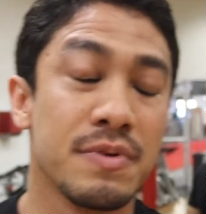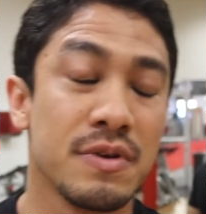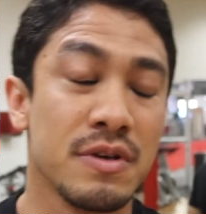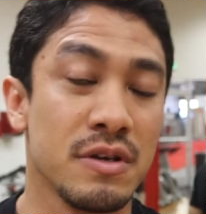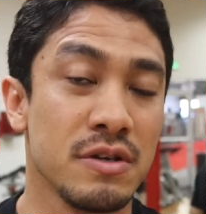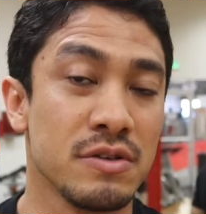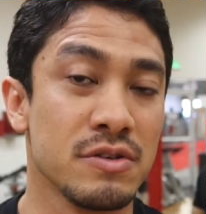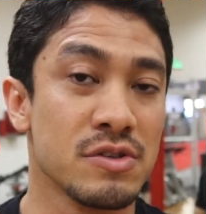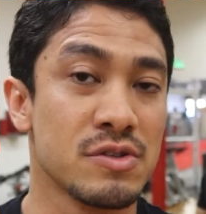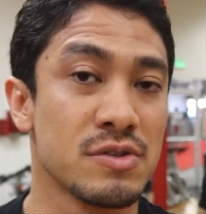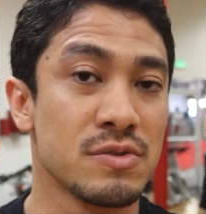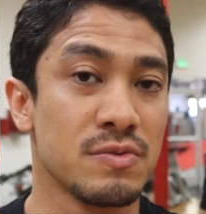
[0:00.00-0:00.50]

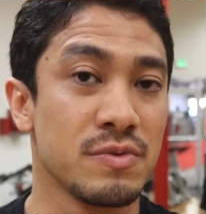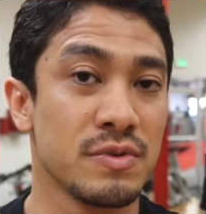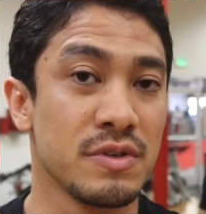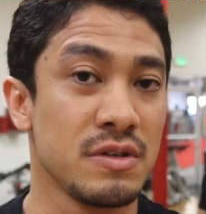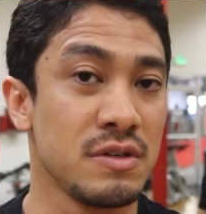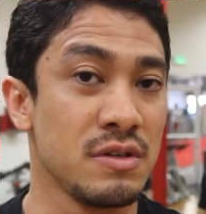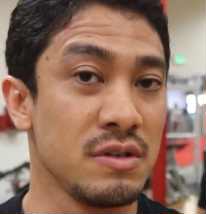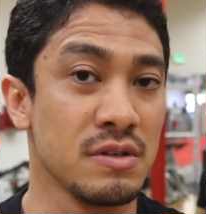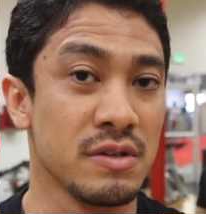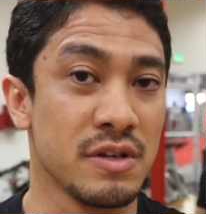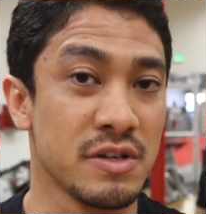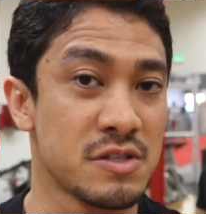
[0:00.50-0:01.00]

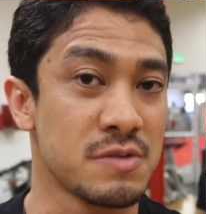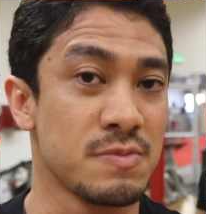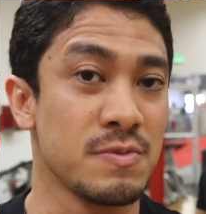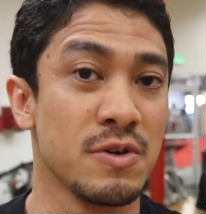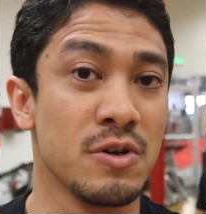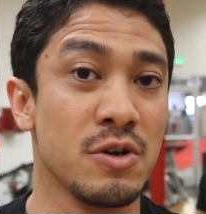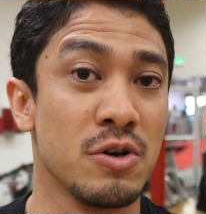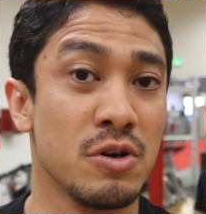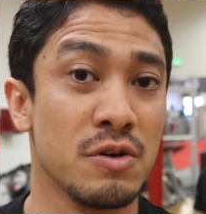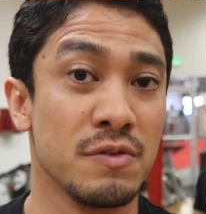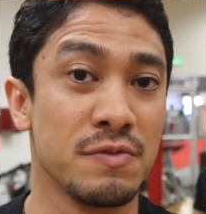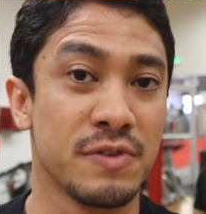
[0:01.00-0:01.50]
He lets me
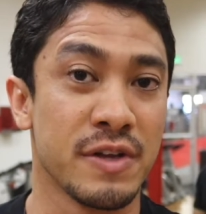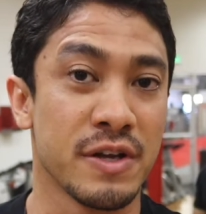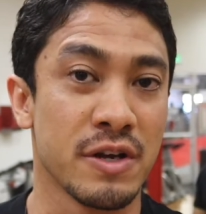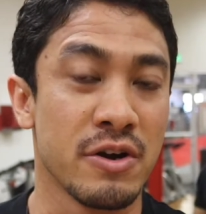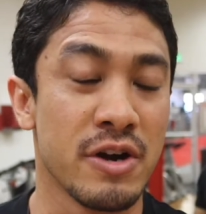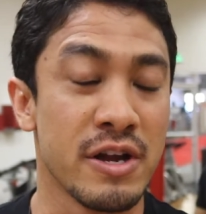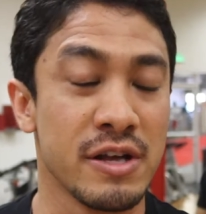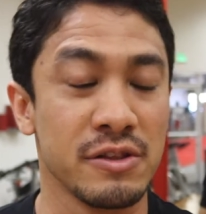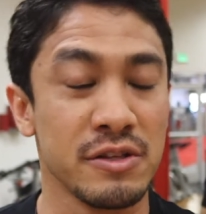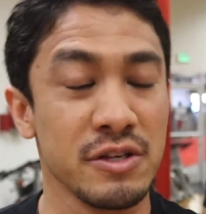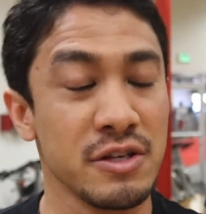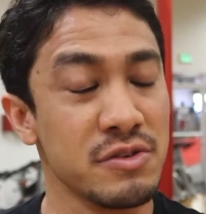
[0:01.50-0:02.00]
know if, like, all
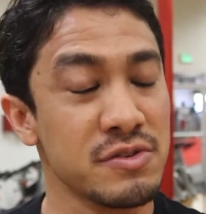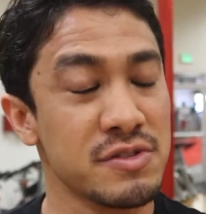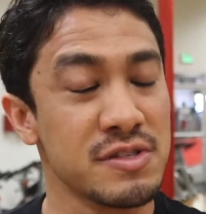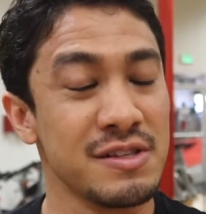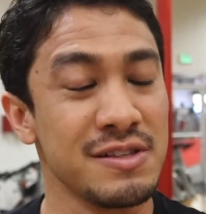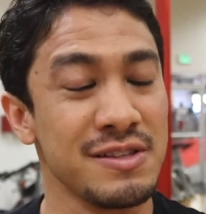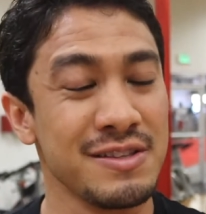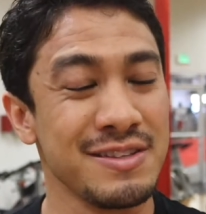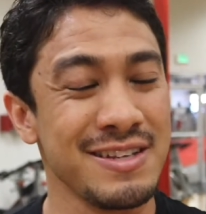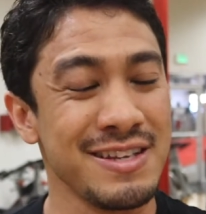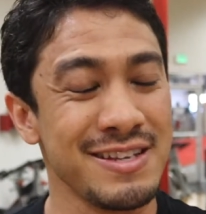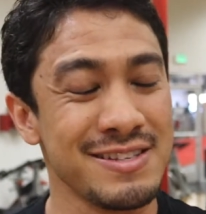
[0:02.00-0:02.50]
right, Leo
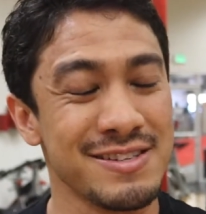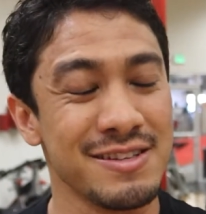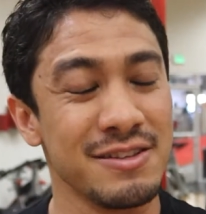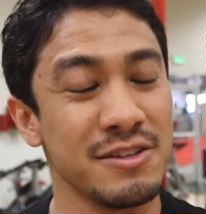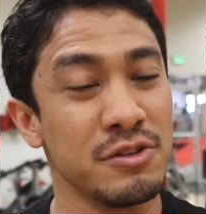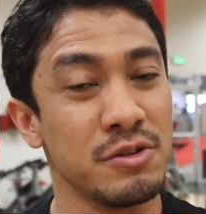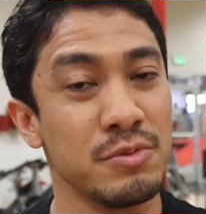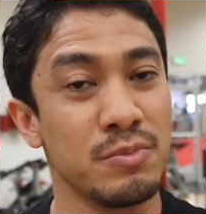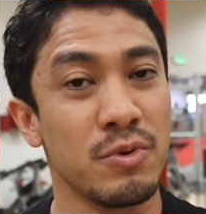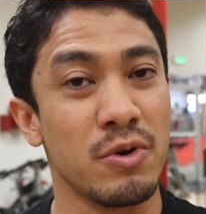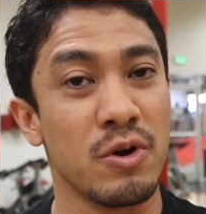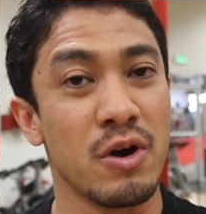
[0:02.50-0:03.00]
needs a
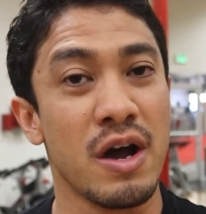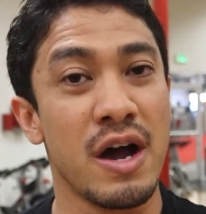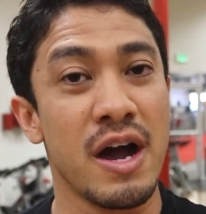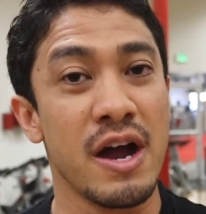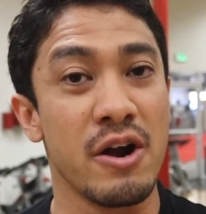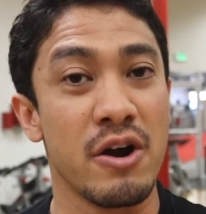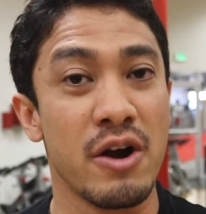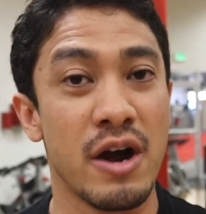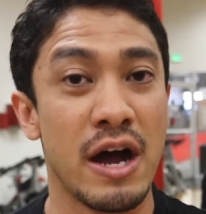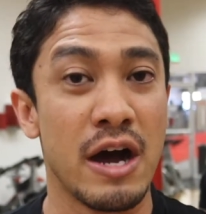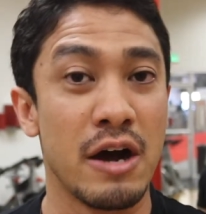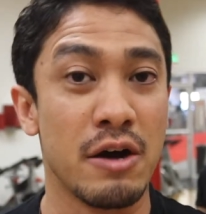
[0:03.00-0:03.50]
little more
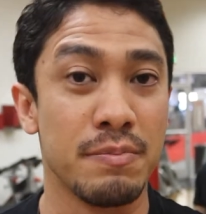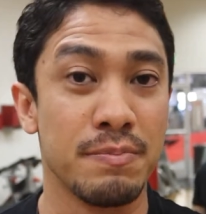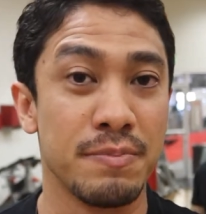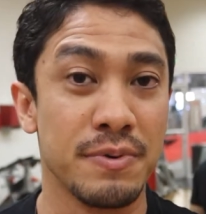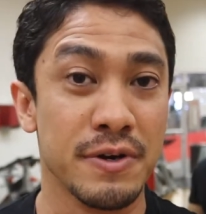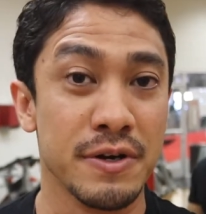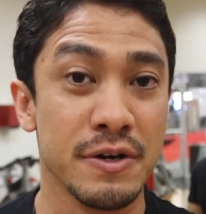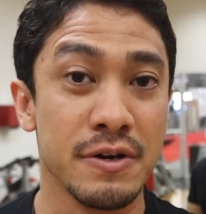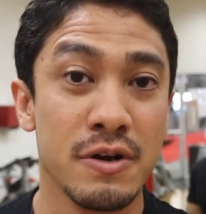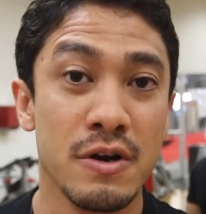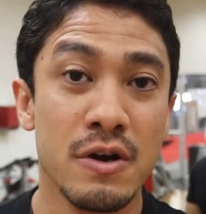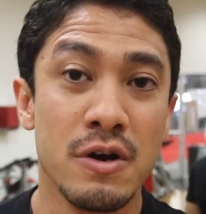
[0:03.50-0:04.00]
higher
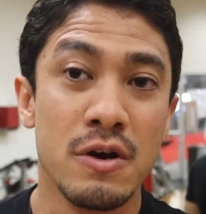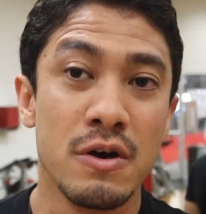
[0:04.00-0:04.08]
output,